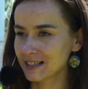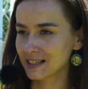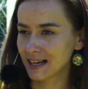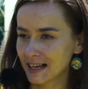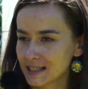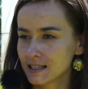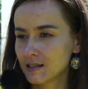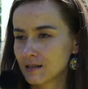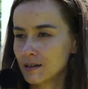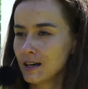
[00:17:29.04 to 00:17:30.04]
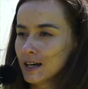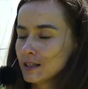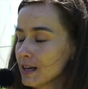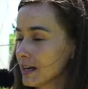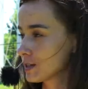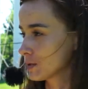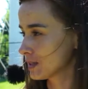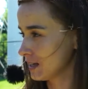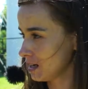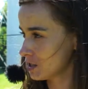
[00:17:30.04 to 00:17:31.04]
is connected to the
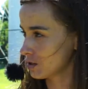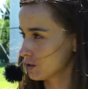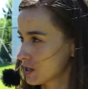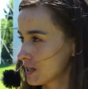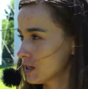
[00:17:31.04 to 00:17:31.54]
association you just